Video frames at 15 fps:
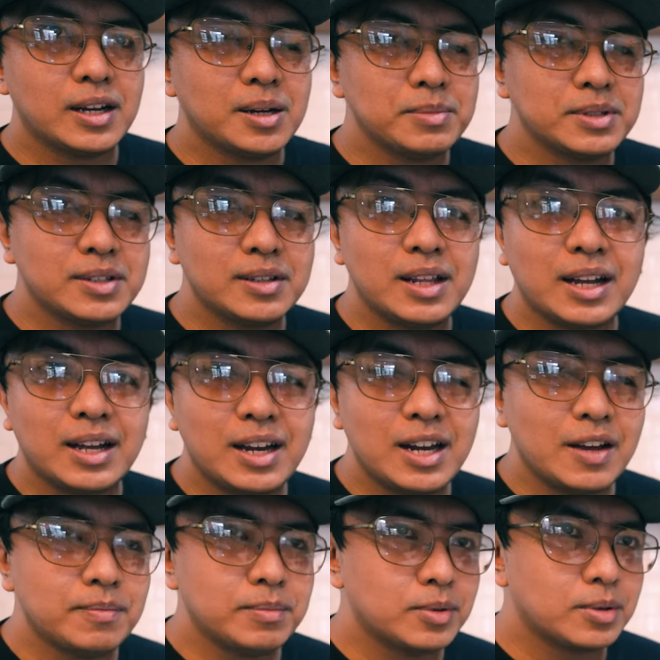Still gonna
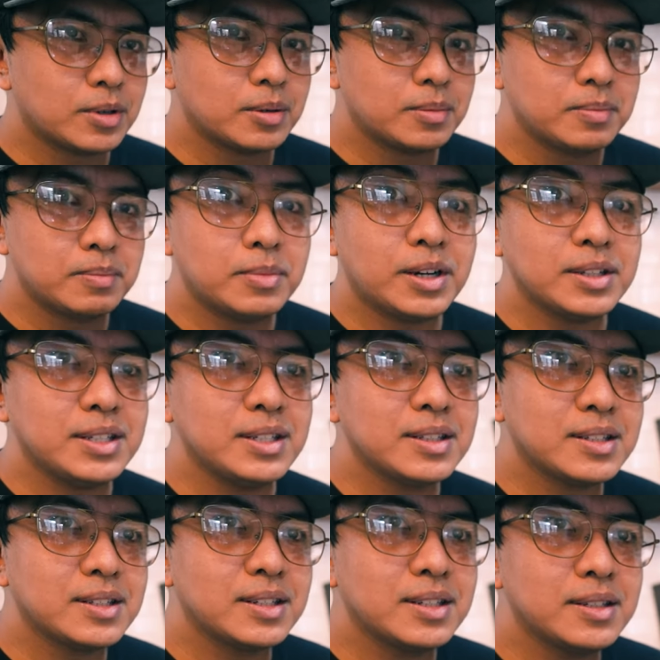have more body in
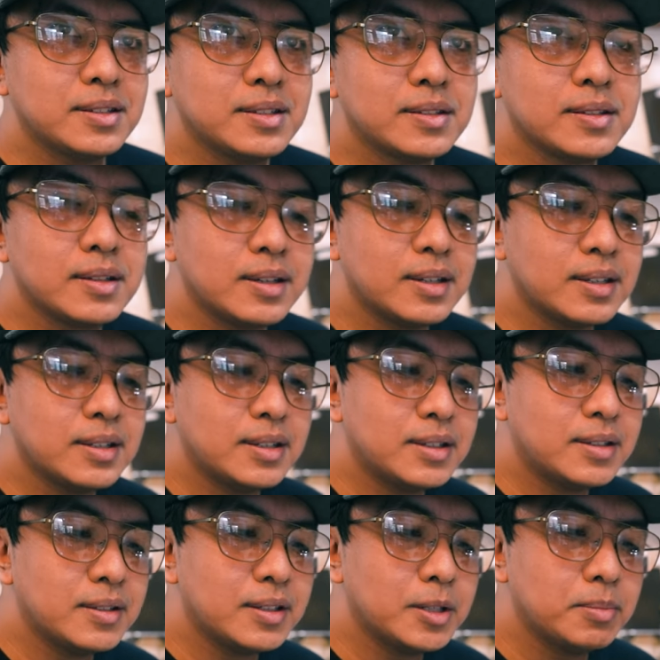the taste,
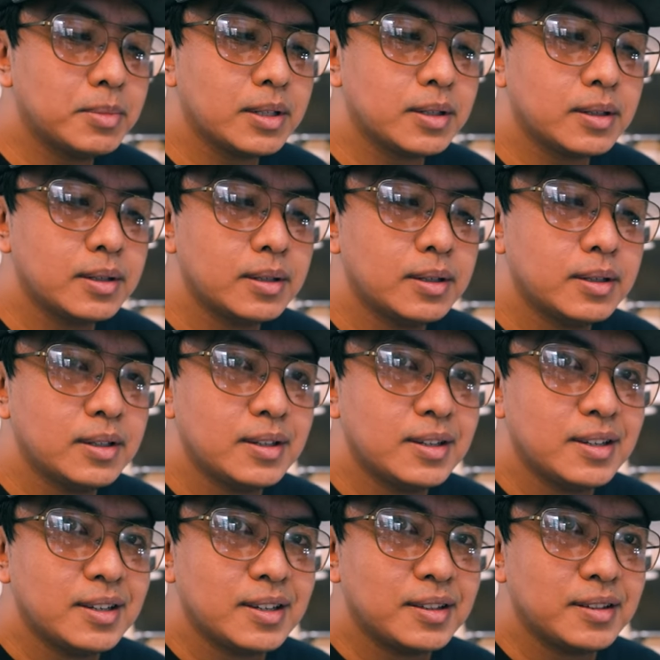I'd say, but
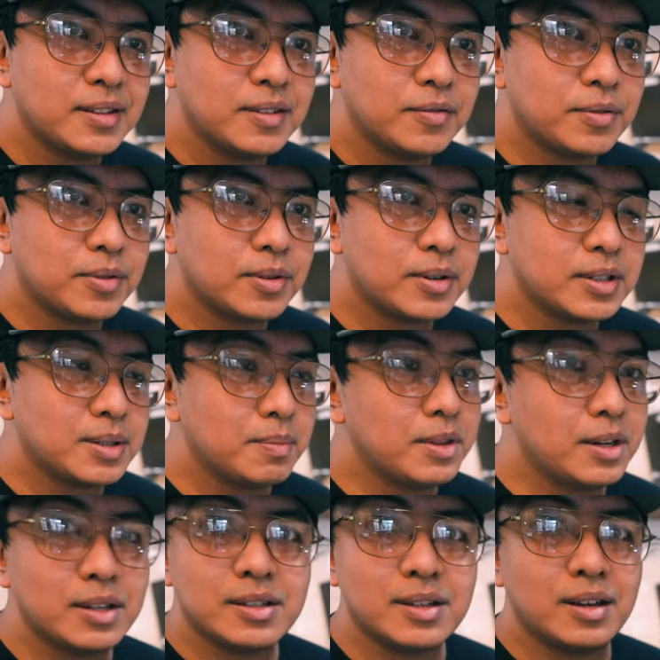for
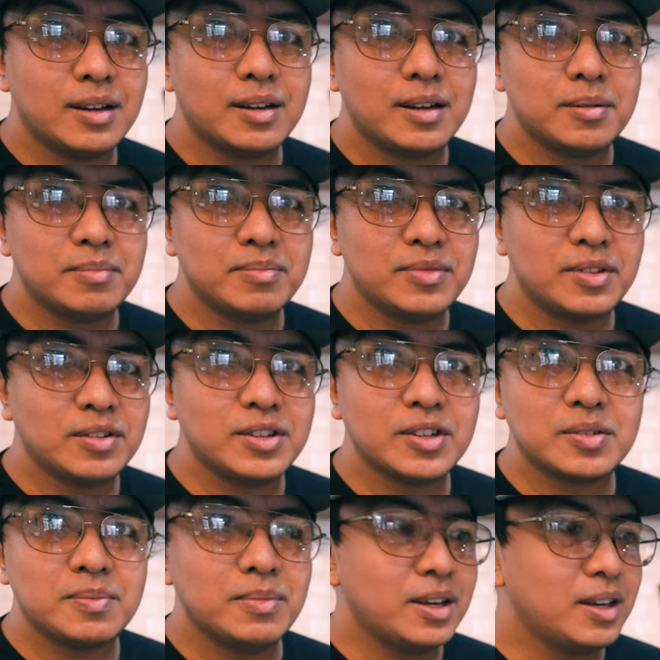something that's
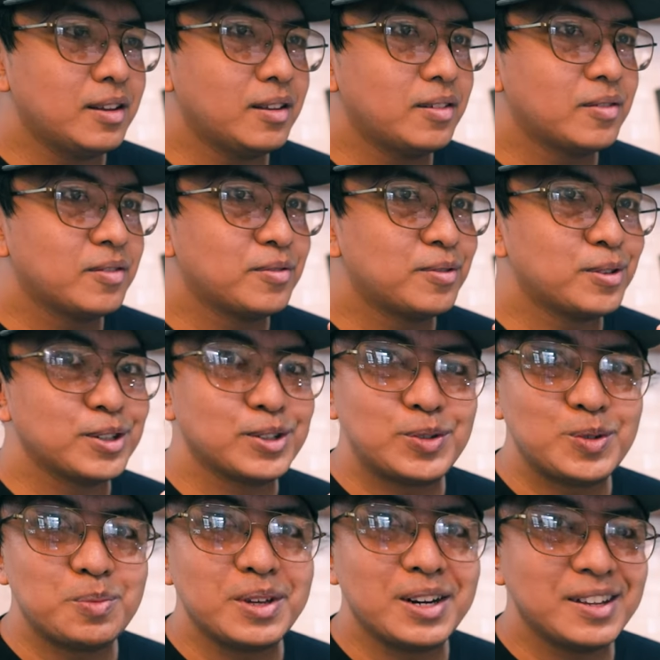just made for
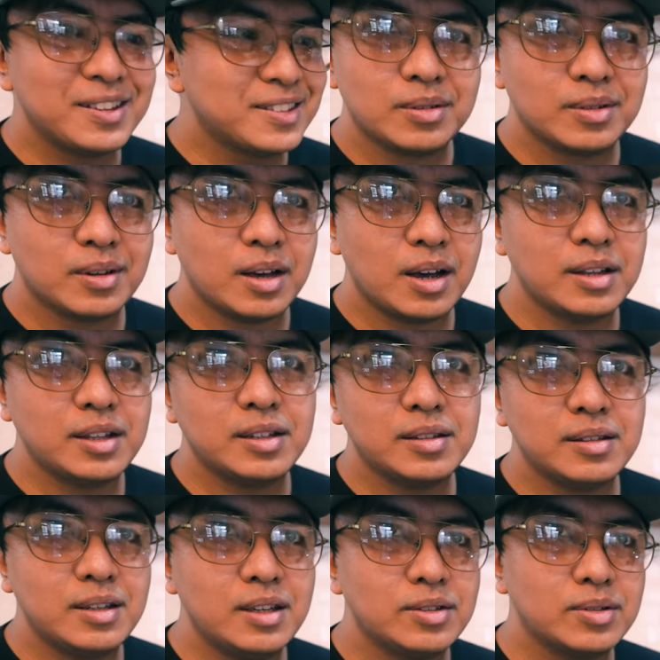2 minutes, I
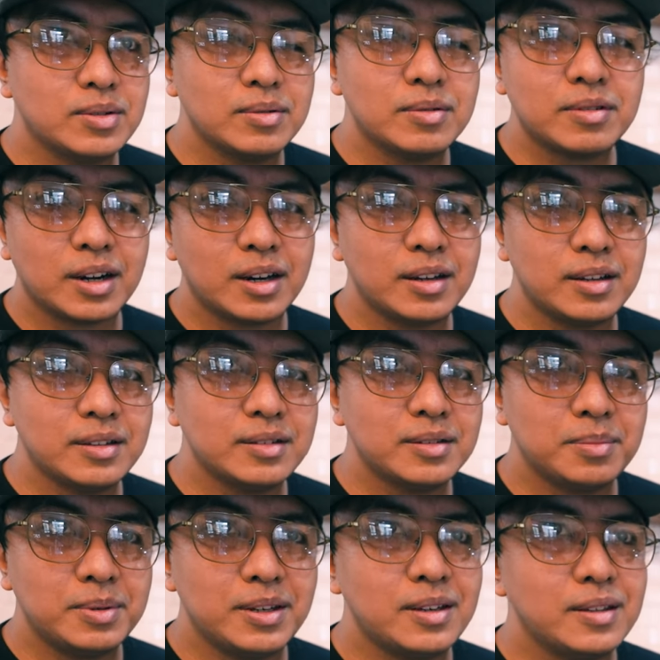didn't need to grind
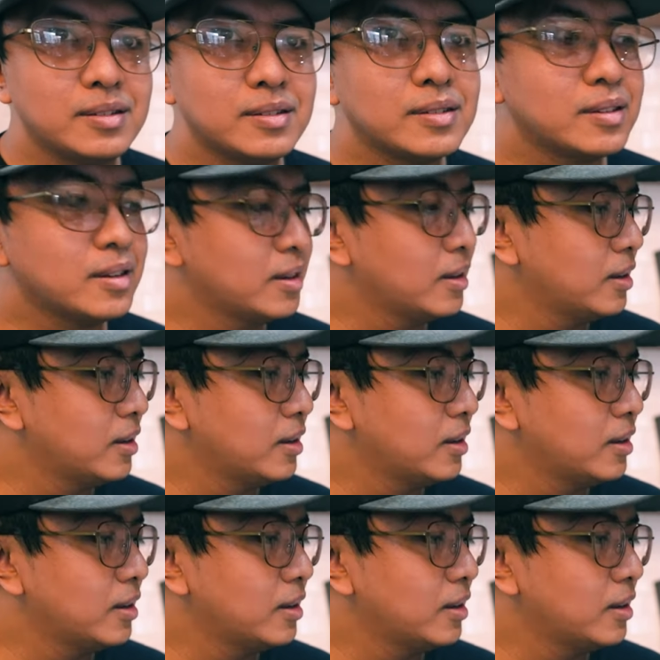the beans.